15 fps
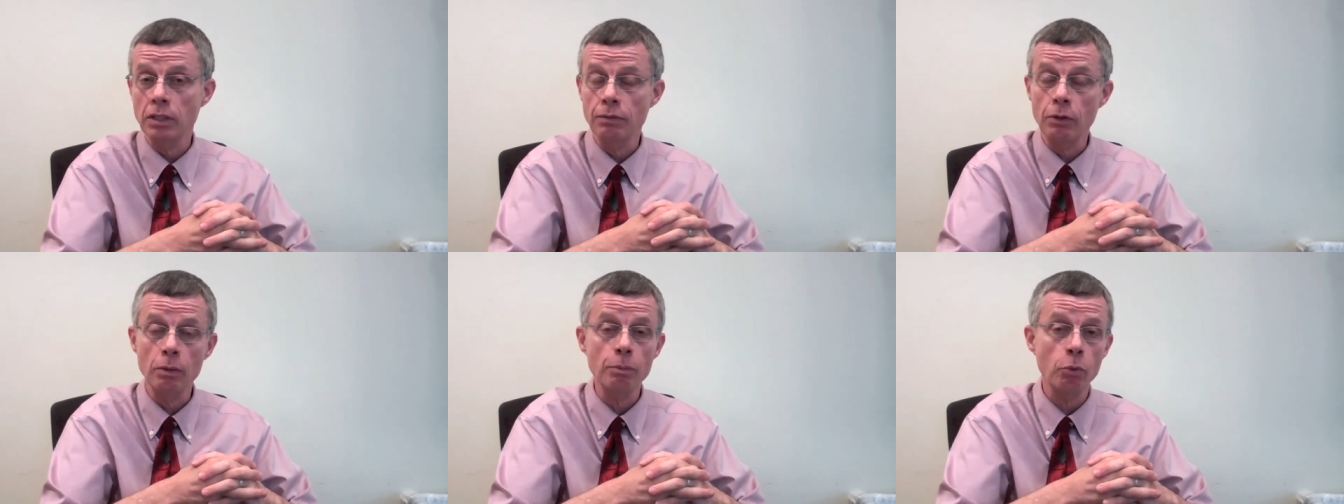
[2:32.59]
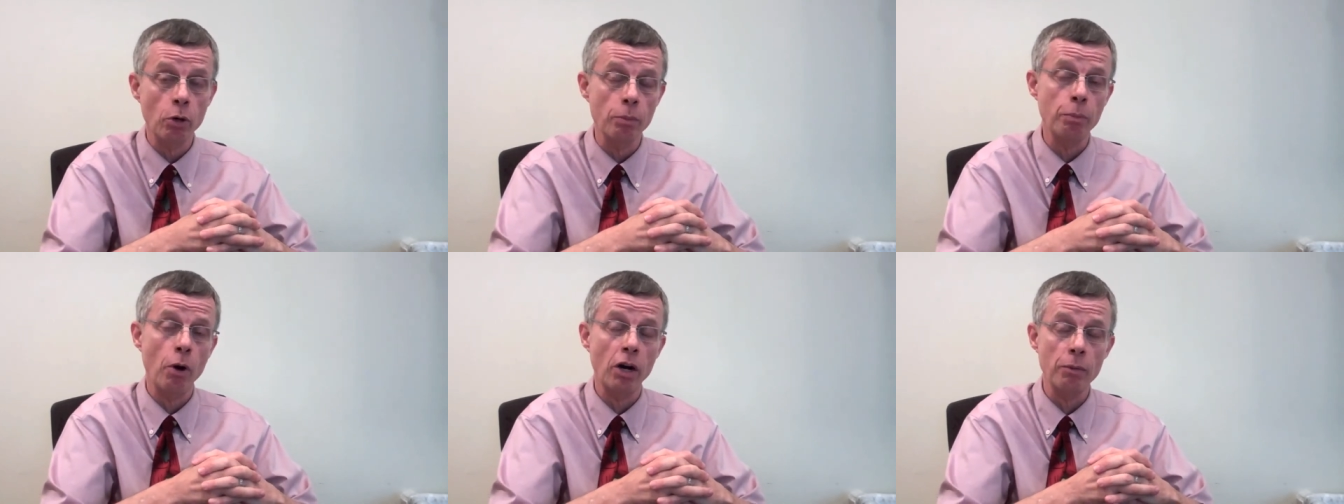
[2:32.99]
It's a very
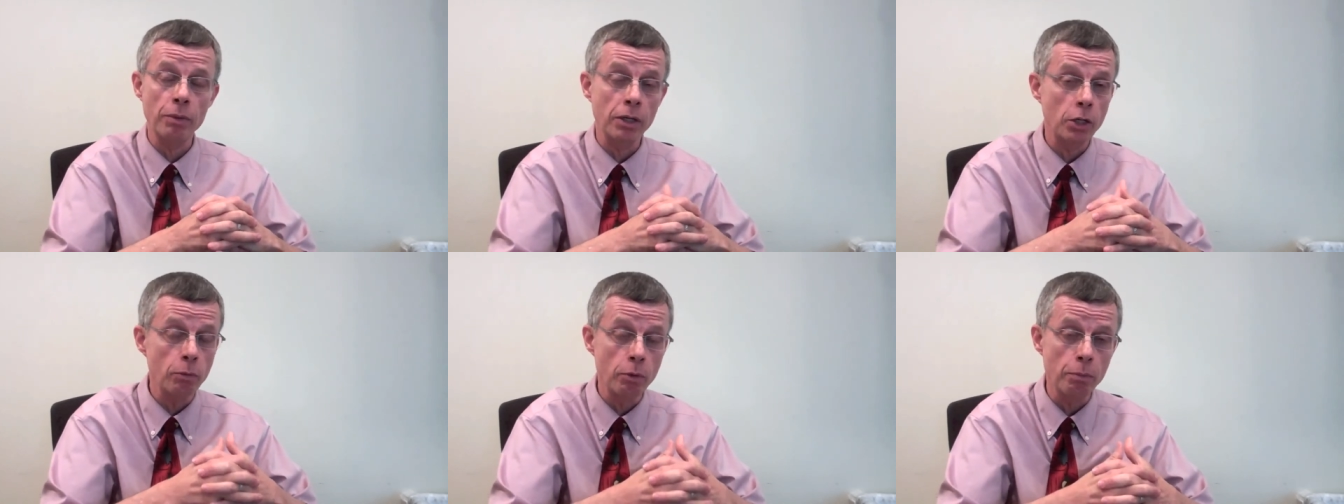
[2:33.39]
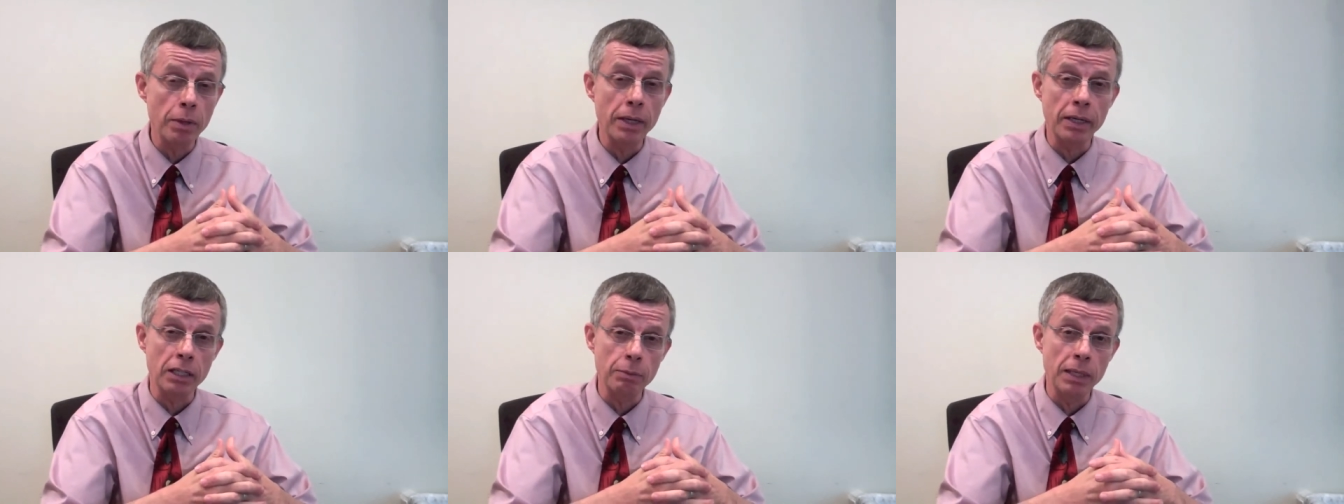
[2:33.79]
important part of being human
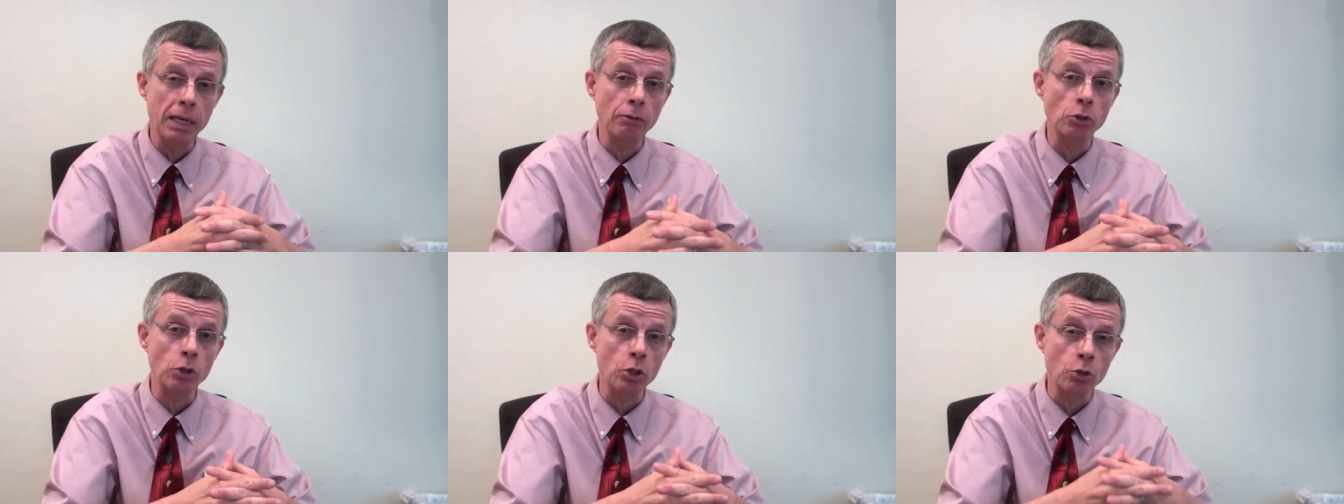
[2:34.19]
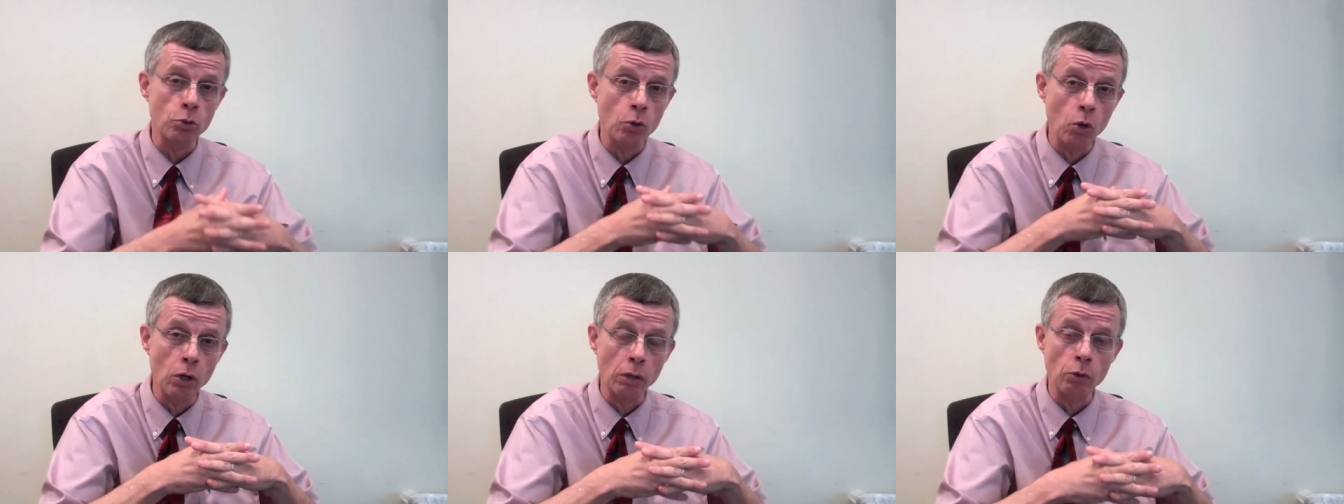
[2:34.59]
beings, being able to
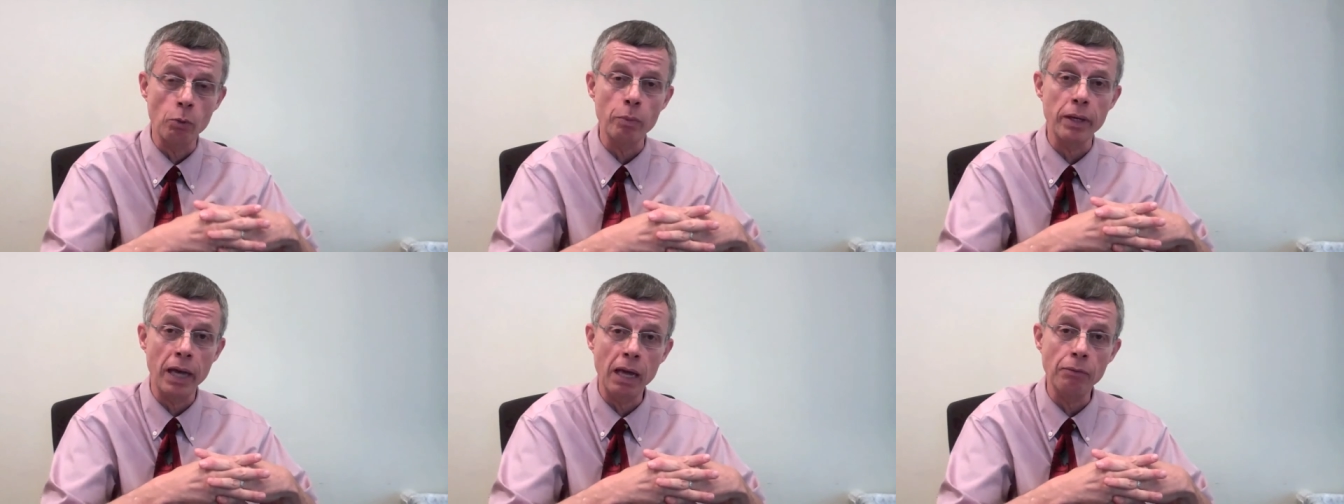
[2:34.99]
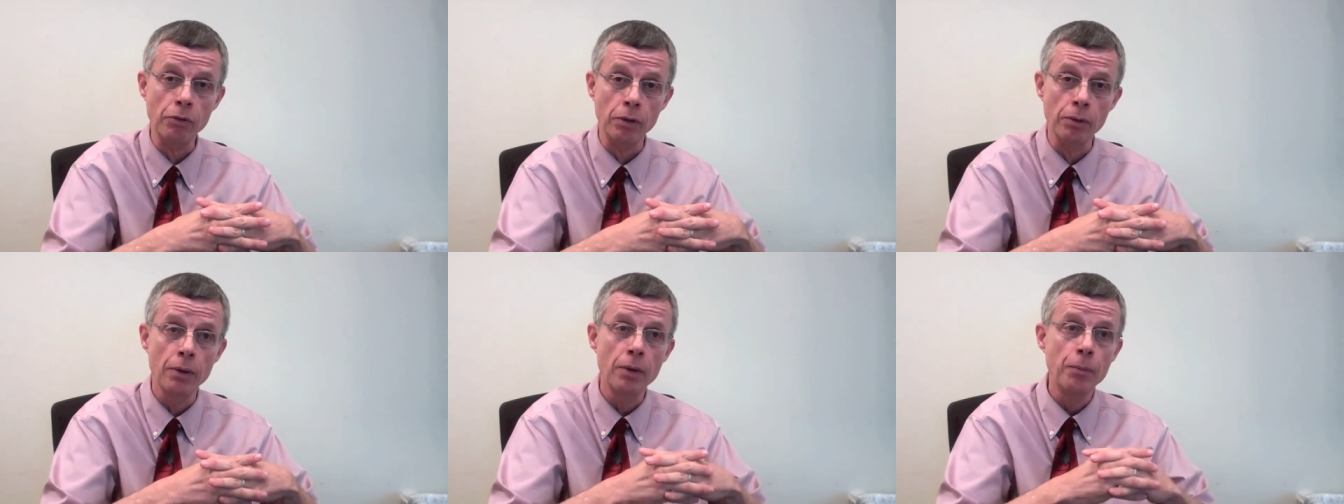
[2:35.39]
control our own
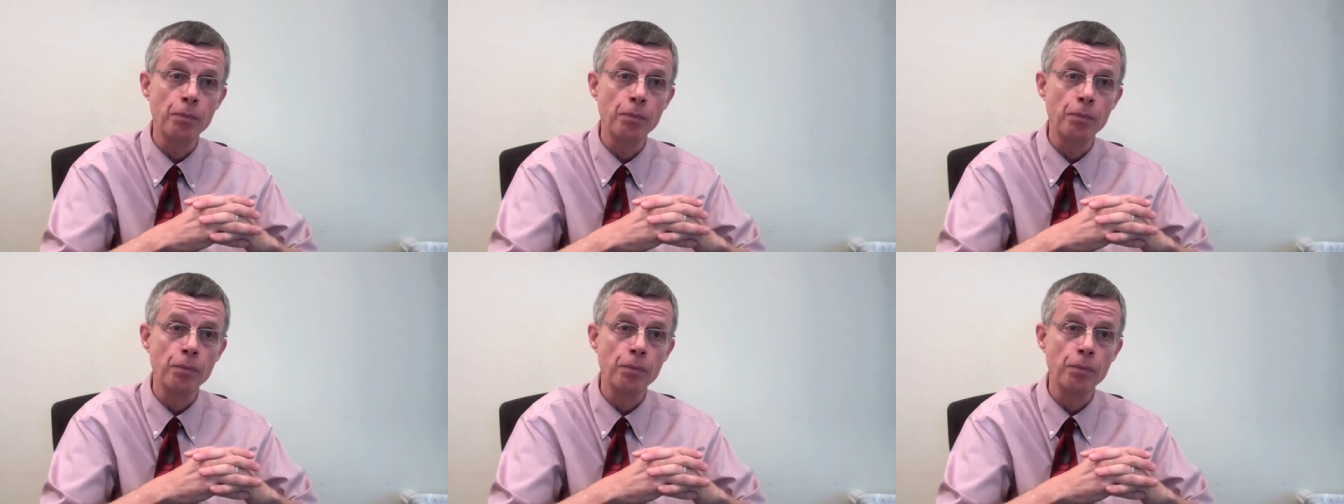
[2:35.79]
behavior,